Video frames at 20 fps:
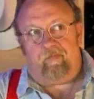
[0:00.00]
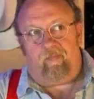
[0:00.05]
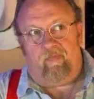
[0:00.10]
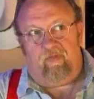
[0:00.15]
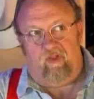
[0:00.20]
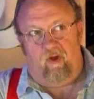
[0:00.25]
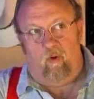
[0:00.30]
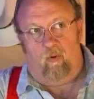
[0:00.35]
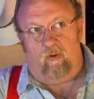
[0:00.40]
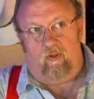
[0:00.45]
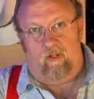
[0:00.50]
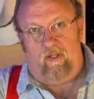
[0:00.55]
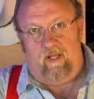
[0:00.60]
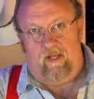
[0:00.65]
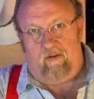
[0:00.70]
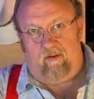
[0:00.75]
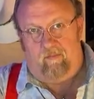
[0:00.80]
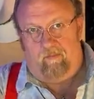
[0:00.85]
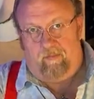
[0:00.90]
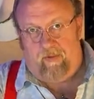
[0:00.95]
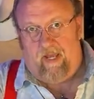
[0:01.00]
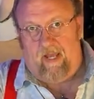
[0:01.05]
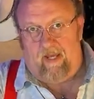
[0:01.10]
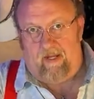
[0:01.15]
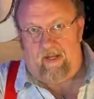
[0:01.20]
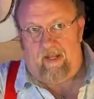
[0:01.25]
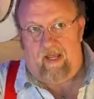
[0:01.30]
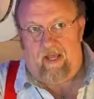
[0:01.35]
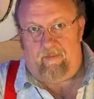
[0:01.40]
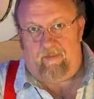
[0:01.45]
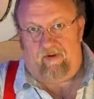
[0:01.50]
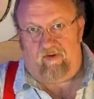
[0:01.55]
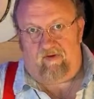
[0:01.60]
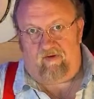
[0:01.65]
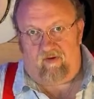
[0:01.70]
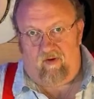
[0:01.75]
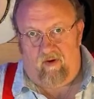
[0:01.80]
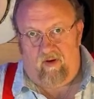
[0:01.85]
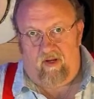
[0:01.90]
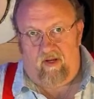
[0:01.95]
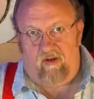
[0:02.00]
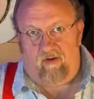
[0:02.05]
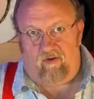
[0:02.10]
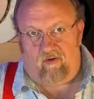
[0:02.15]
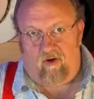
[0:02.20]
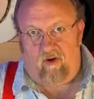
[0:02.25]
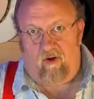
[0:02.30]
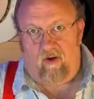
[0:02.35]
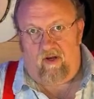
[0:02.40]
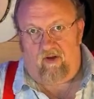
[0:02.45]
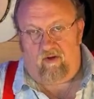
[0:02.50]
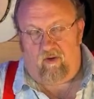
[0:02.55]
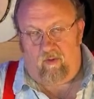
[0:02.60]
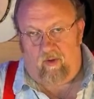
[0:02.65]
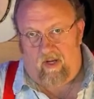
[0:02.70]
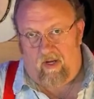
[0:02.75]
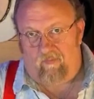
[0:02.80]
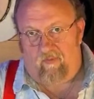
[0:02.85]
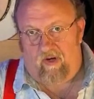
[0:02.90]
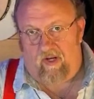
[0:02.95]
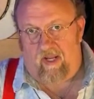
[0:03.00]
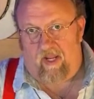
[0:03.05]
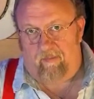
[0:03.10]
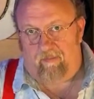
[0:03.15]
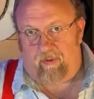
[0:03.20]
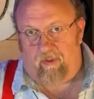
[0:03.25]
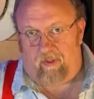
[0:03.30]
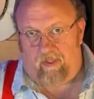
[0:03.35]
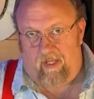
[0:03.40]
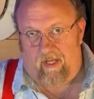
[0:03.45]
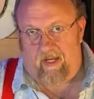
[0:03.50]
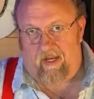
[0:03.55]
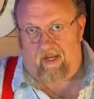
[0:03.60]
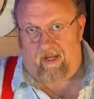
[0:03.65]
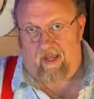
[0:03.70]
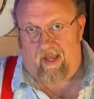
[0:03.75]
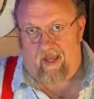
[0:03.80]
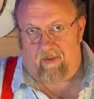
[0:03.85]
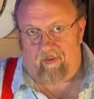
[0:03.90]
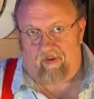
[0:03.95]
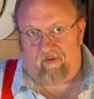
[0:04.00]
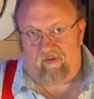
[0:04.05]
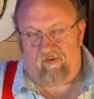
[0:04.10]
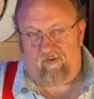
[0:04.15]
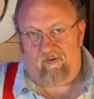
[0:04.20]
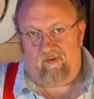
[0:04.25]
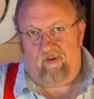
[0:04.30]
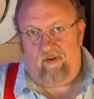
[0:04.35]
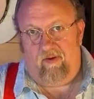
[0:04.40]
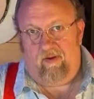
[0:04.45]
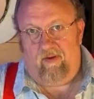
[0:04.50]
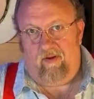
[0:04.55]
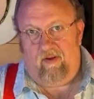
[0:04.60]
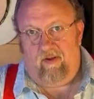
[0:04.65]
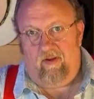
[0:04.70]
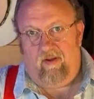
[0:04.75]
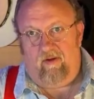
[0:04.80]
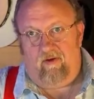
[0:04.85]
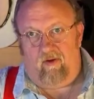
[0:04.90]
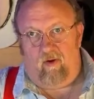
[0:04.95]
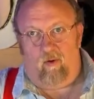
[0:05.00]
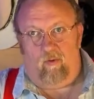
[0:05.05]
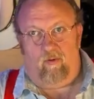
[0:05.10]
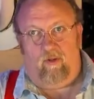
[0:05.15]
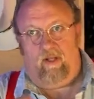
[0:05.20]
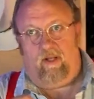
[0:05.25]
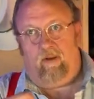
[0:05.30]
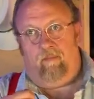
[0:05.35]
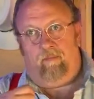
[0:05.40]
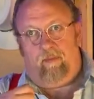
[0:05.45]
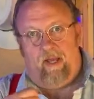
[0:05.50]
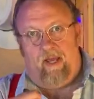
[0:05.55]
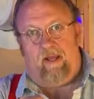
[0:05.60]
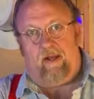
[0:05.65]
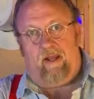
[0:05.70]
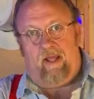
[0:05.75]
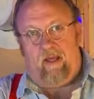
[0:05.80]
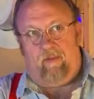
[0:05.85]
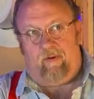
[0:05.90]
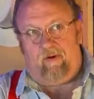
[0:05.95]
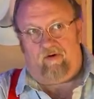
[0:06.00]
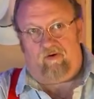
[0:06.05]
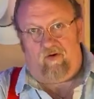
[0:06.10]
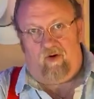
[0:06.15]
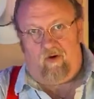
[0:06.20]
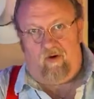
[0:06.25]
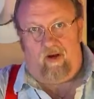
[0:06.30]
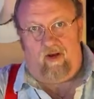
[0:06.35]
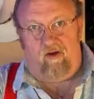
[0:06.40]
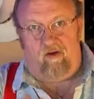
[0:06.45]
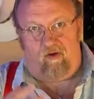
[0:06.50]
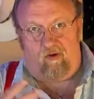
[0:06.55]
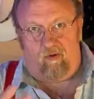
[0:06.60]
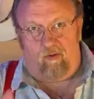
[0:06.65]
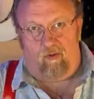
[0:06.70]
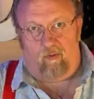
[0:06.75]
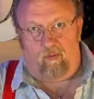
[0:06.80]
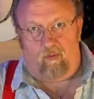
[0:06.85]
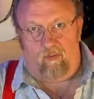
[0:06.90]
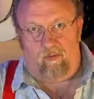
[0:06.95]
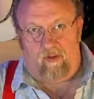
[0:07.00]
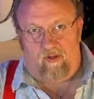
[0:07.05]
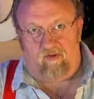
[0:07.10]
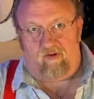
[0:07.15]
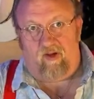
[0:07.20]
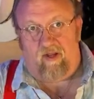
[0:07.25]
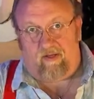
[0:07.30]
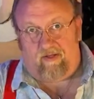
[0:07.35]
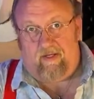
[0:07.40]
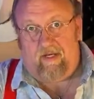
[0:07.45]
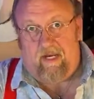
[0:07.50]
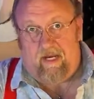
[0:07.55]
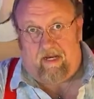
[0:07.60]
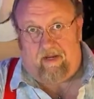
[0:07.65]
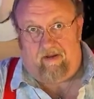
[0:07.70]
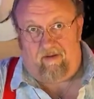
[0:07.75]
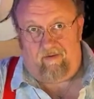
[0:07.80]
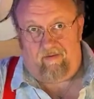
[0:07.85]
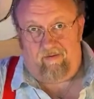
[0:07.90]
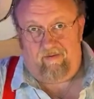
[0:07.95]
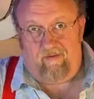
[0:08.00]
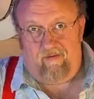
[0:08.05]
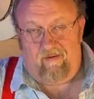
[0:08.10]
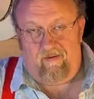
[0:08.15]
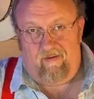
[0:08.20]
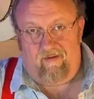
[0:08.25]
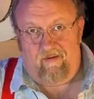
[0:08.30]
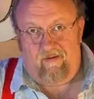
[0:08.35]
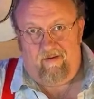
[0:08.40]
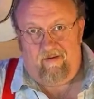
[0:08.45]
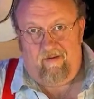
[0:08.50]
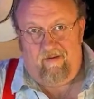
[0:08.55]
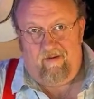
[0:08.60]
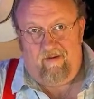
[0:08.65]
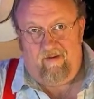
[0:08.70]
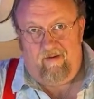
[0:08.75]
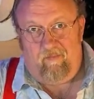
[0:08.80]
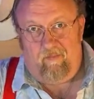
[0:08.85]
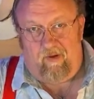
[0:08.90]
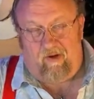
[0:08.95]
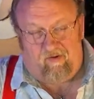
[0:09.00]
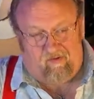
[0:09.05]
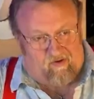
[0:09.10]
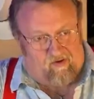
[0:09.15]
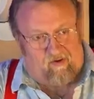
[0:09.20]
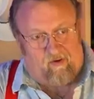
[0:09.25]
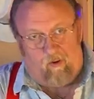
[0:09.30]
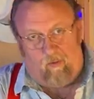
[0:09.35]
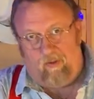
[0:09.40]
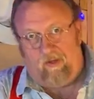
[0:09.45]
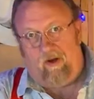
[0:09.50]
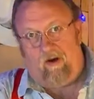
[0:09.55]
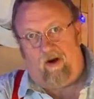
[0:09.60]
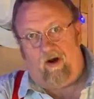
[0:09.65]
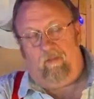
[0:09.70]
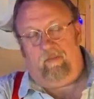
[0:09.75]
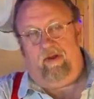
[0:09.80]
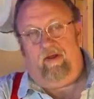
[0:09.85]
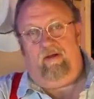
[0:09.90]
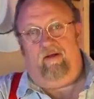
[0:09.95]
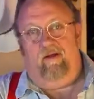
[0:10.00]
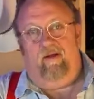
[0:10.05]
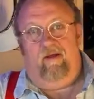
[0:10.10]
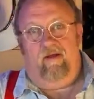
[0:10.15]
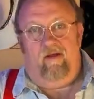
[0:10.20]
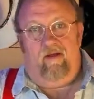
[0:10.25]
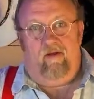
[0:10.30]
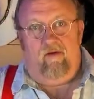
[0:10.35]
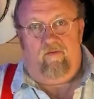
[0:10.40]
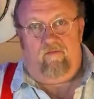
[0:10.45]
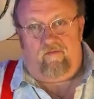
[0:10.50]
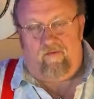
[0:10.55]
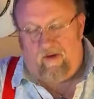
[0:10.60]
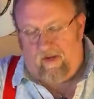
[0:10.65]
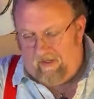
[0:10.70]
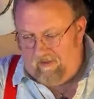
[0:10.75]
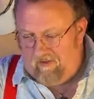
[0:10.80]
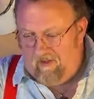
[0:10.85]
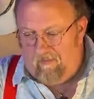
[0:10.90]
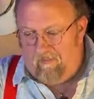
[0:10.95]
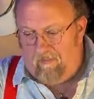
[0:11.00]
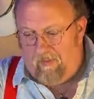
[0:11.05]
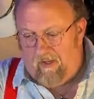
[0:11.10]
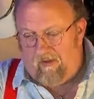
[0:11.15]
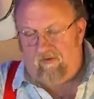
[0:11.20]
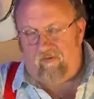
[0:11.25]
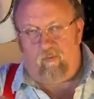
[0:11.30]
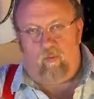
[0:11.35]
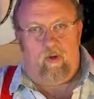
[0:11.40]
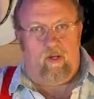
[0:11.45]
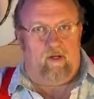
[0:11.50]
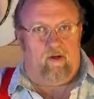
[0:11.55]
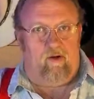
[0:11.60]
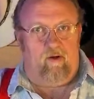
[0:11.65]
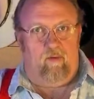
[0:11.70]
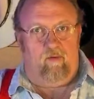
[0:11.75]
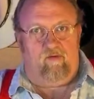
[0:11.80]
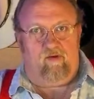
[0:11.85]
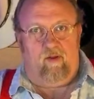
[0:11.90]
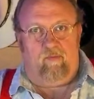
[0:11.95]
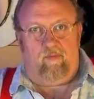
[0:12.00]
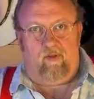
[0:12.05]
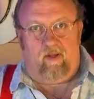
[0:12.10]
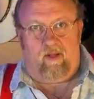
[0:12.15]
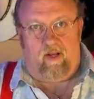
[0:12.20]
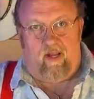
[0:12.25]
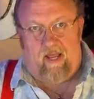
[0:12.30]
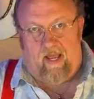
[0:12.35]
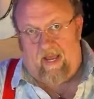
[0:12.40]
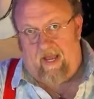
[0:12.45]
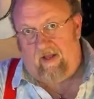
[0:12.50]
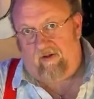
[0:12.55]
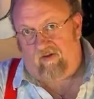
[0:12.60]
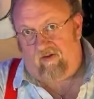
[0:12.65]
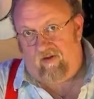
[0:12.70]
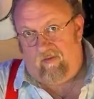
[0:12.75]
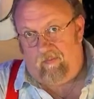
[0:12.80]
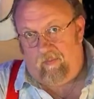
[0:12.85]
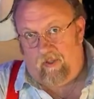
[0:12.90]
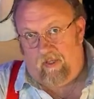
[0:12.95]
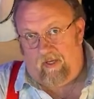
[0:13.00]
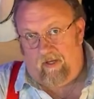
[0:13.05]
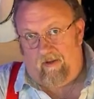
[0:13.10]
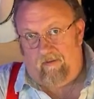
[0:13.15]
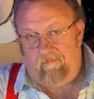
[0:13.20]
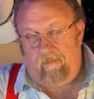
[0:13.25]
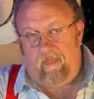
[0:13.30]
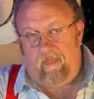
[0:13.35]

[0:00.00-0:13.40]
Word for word: Don't let bad habits turn, in, turn into everyday playing habits. Don't let a bad habit turn into a technique, because it'll only harm you. Find the best way to do something and ask somebody.